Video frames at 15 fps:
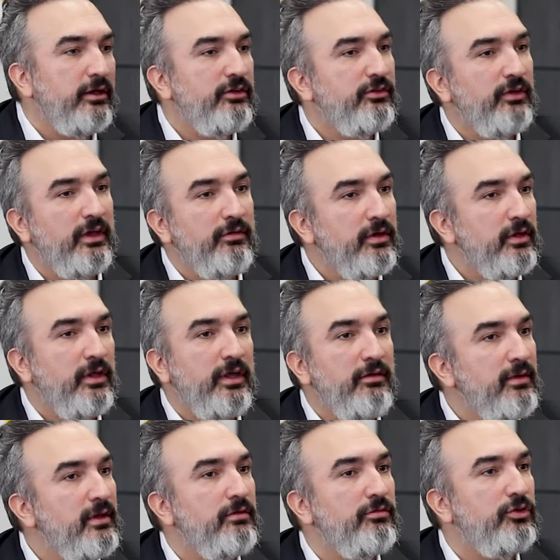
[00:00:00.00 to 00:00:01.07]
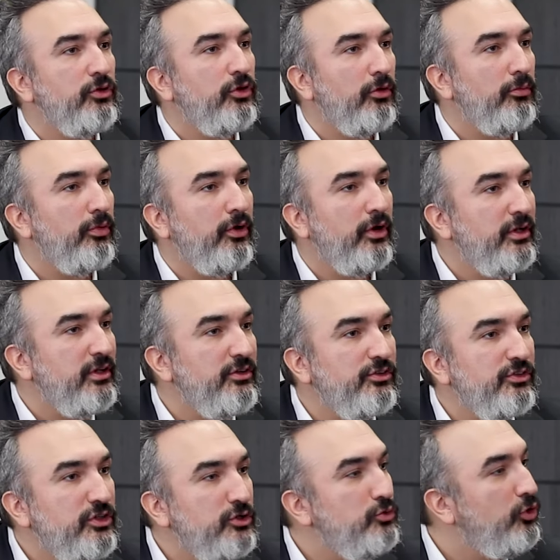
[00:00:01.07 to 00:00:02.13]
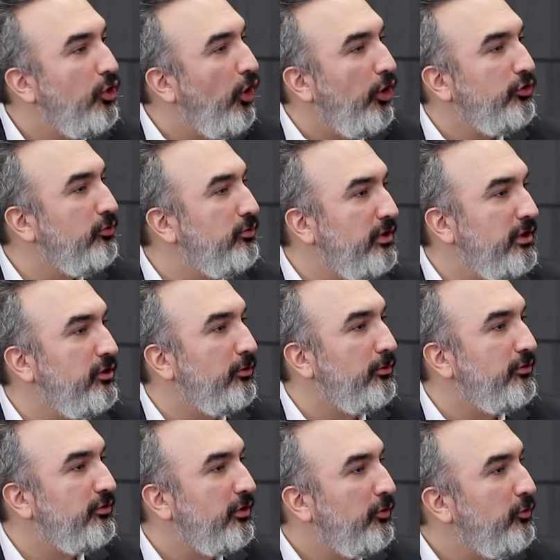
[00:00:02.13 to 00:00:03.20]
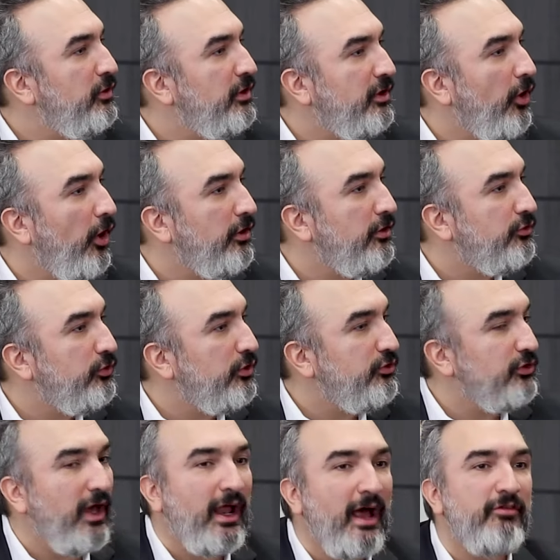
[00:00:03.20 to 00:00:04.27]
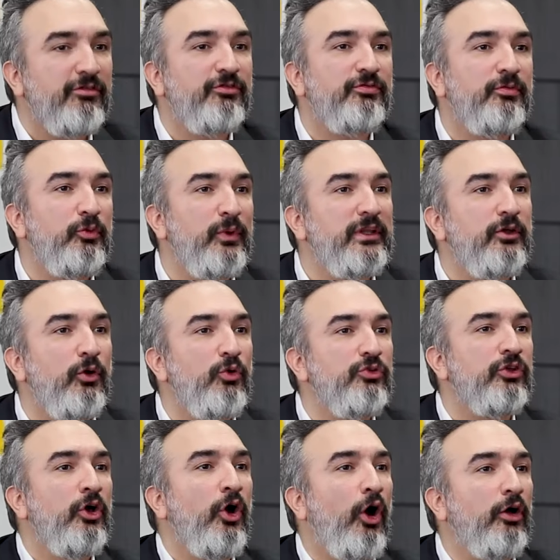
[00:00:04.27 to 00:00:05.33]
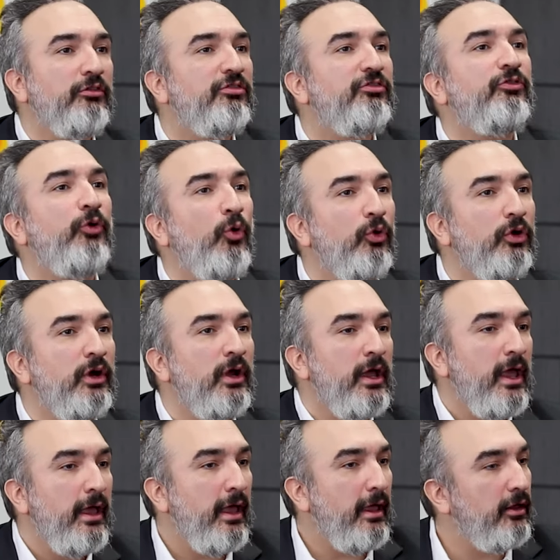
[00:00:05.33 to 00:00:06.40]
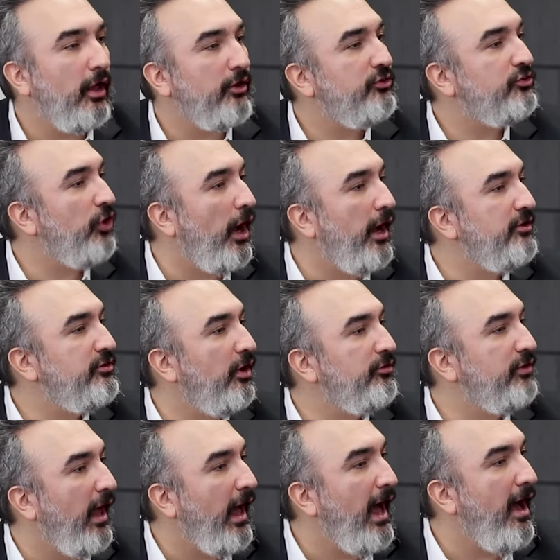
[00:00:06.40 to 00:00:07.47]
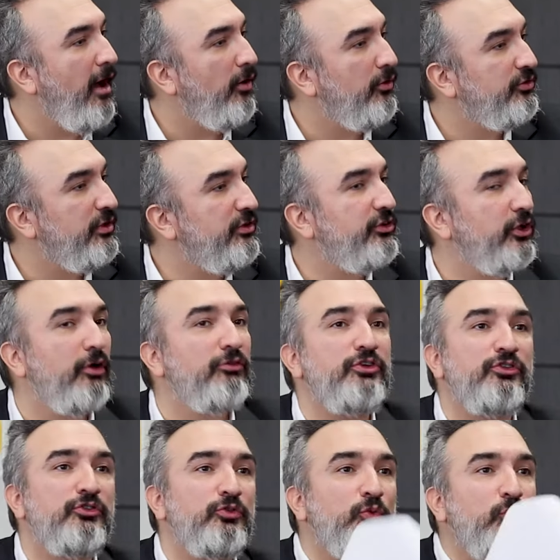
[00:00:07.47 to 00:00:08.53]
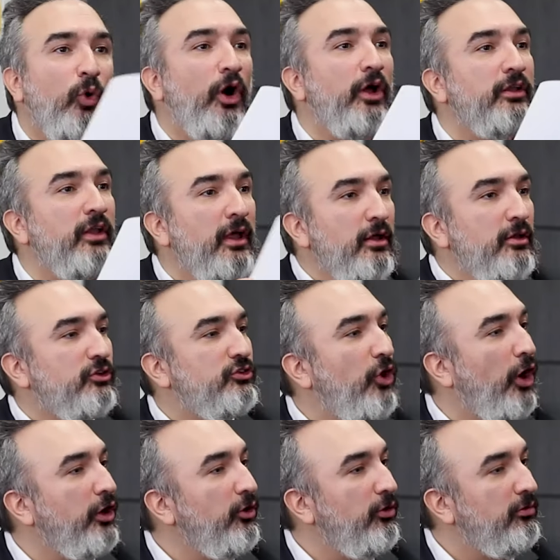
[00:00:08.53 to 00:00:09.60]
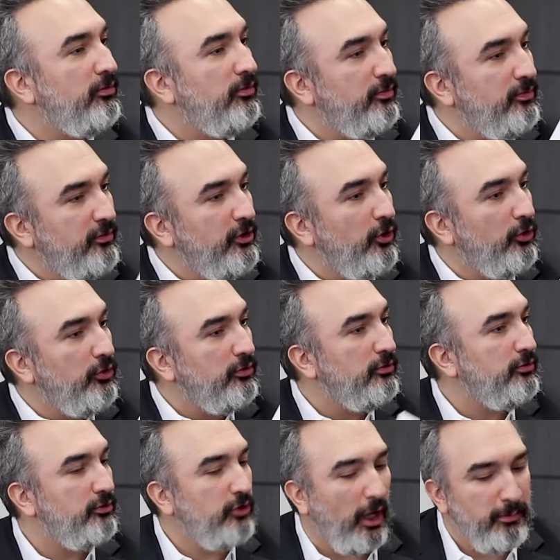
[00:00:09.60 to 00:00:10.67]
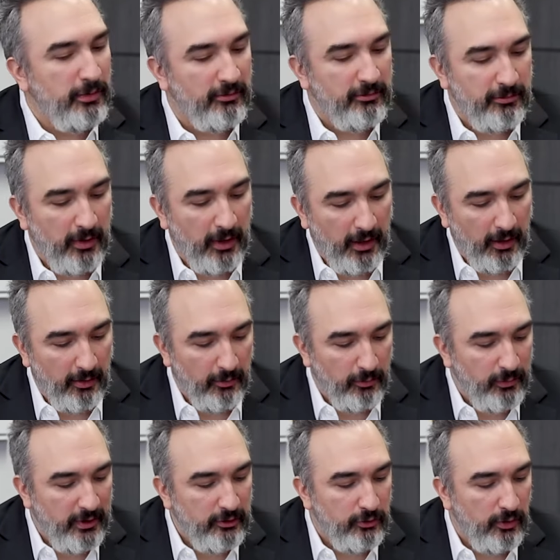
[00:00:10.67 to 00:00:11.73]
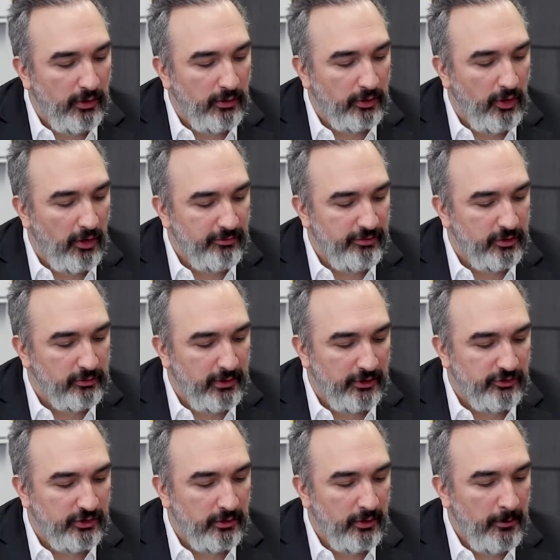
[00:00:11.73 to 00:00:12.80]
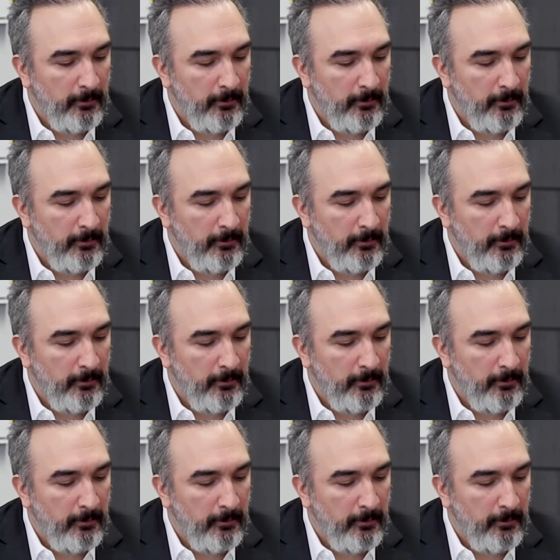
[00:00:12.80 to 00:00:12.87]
it's even if you compare these new condominiums with the garden suites, you can have windows on 4 sides of the house instead of just one tunnel, type of window configuration.